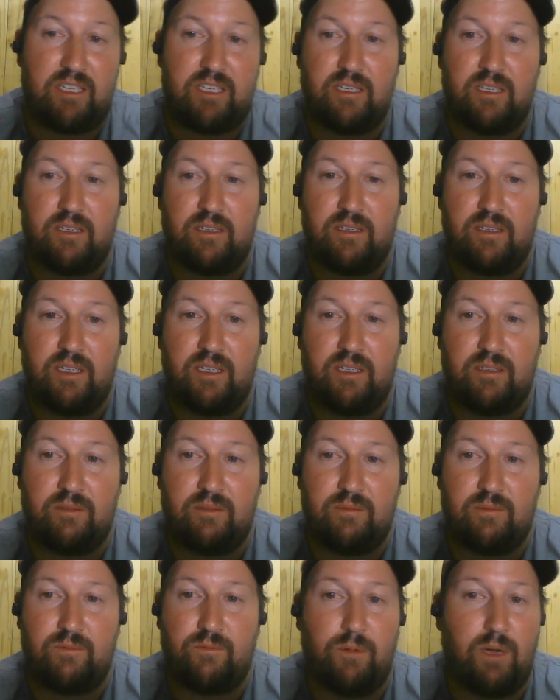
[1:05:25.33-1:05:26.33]

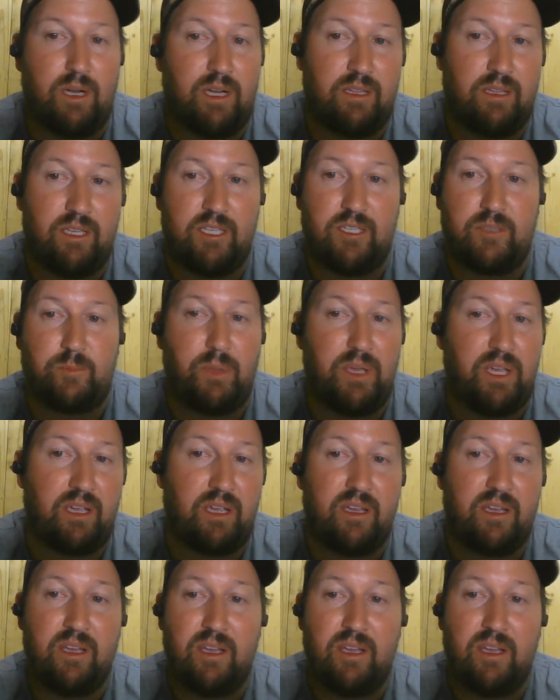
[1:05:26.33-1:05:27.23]
in one of these big